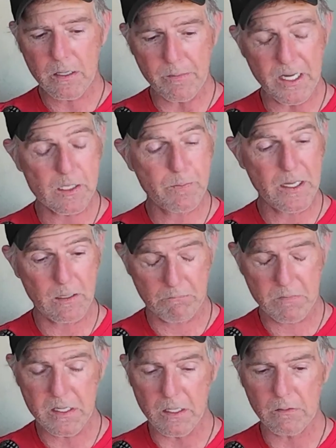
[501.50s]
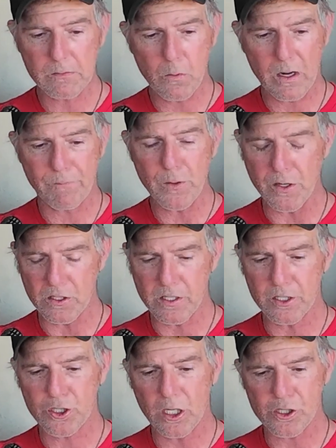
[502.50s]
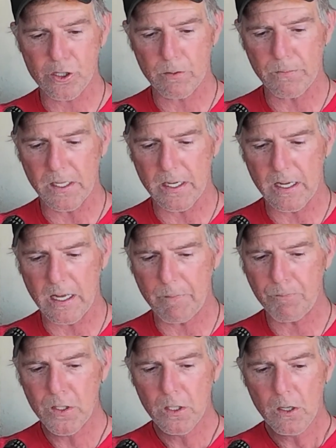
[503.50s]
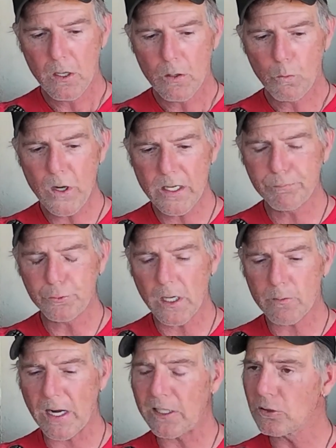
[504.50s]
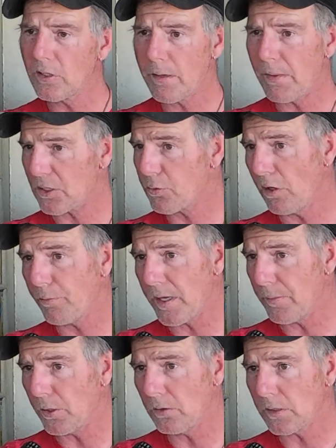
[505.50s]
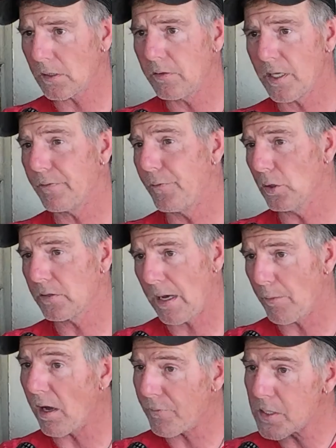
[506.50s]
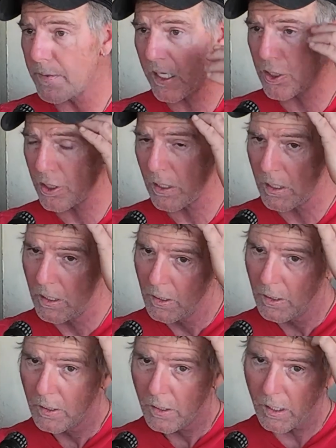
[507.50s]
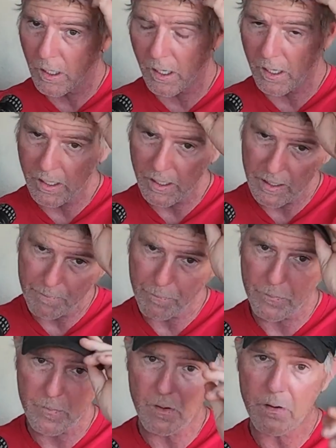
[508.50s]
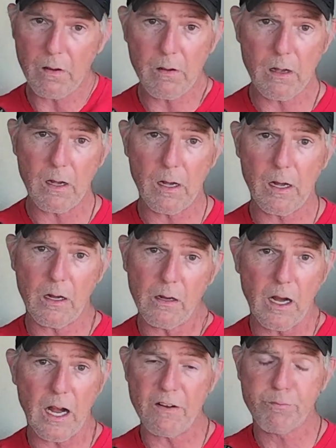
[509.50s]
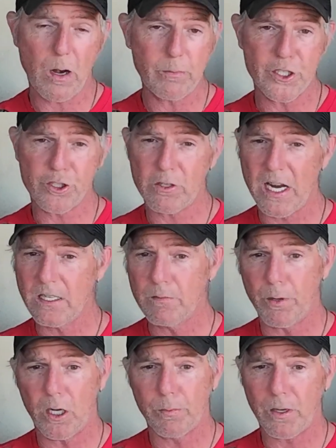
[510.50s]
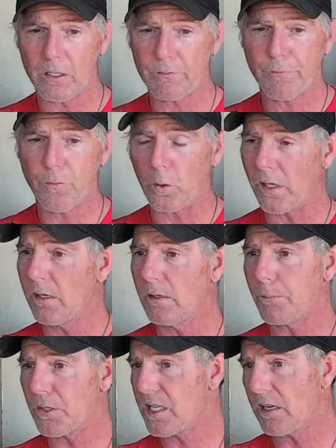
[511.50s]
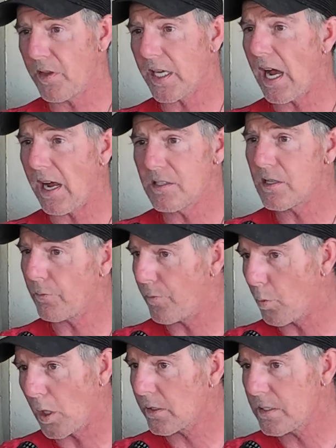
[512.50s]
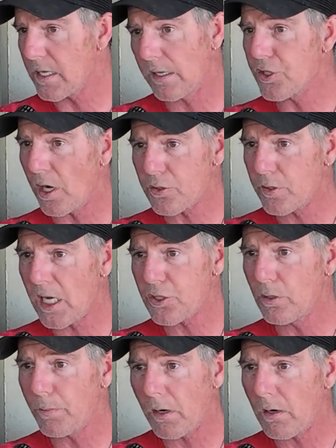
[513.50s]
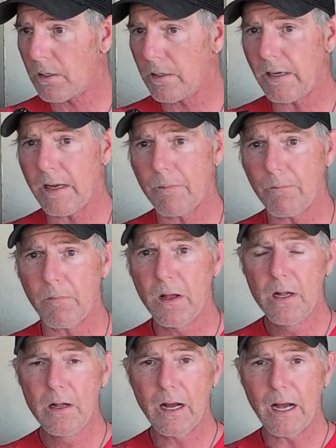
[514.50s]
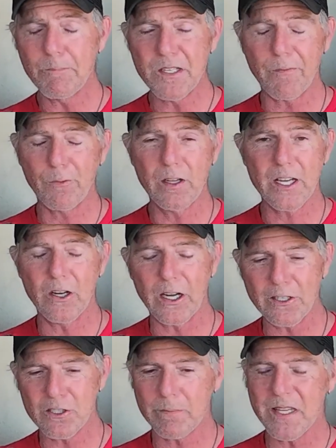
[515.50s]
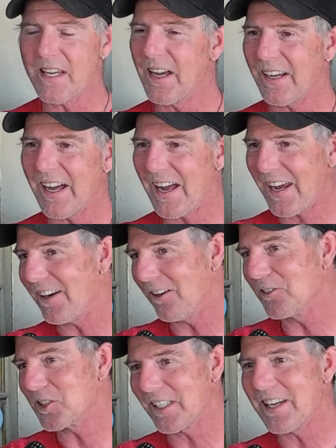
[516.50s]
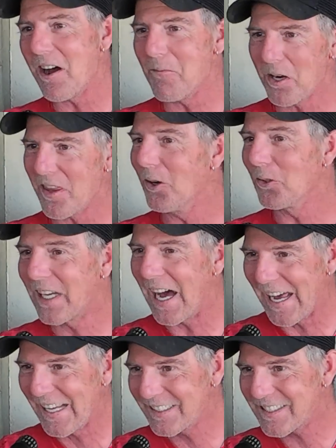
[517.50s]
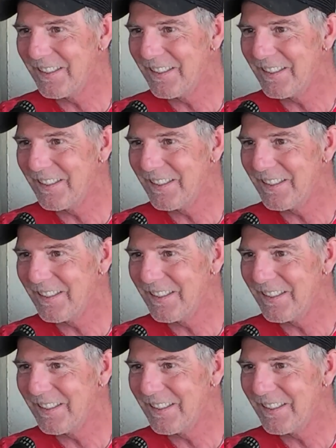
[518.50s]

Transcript: it's been quite a few years at this juncture, but we employ regularly about 12 people, including a full-time office manager. Mm-hmm. I've probably trained ballpark 40% of the guides that work inside of Joshua National Park. I'm definitely, I used to be the young guy, and all of a sudden now I'm one of the old guys.